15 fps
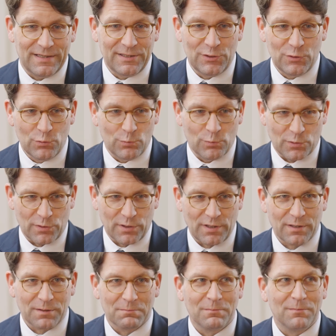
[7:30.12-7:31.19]
any new
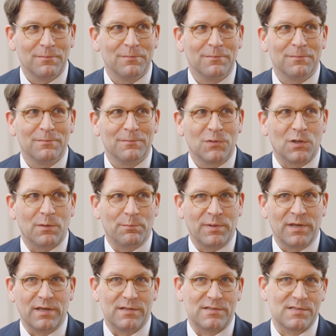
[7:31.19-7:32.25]
work
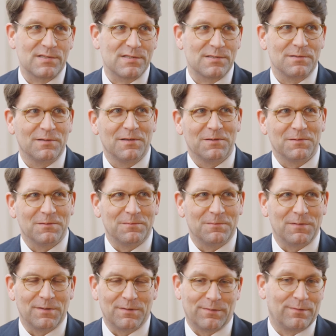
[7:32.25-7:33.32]
competes
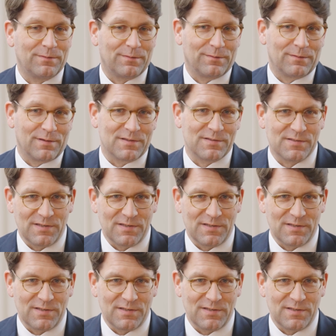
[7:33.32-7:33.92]
with a